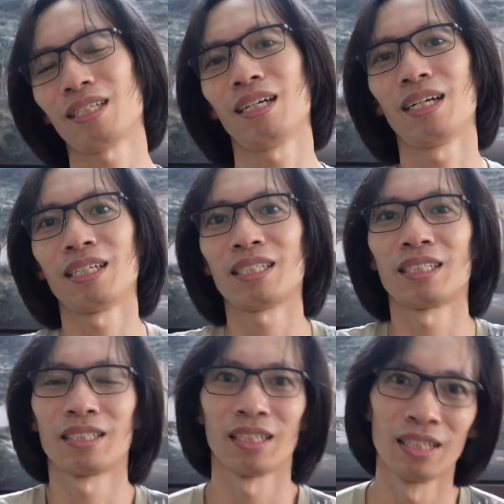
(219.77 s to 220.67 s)

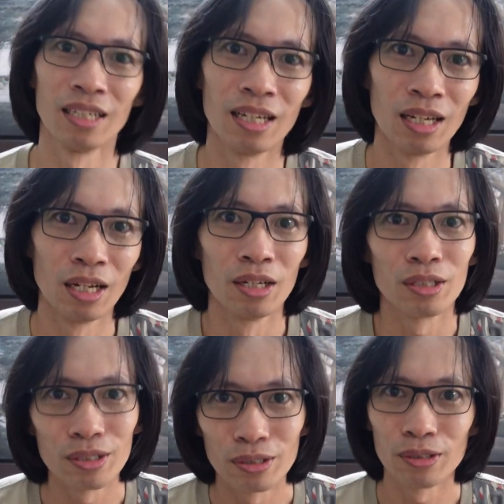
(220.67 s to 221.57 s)
us
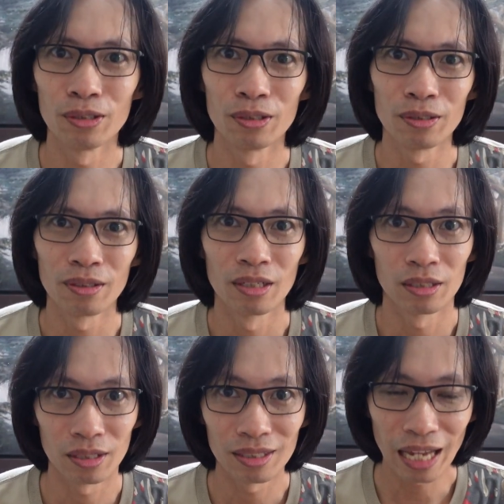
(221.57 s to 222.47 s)
to
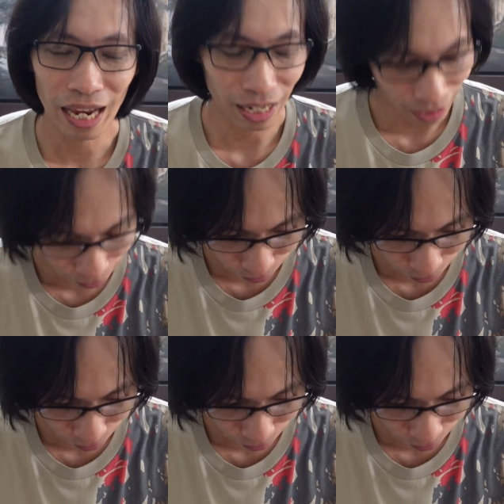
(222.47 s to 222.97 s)
today.